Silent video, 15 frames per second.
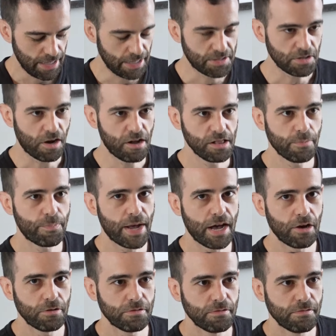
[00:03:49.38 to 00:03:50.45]
It's all
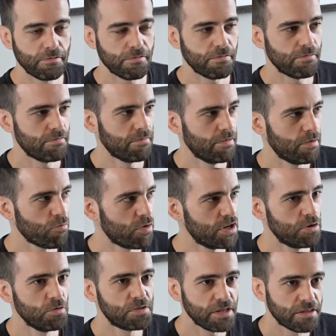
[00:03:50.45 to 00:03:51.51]
about
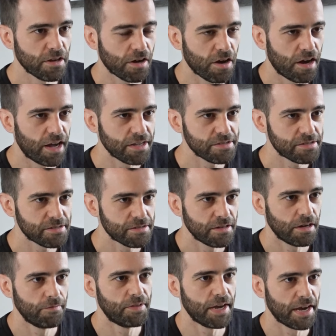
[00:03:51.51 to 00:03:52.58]
reducing the cost
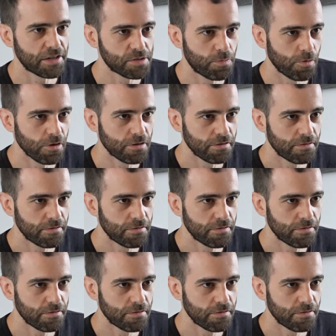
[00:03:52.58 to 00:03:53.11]
of the export.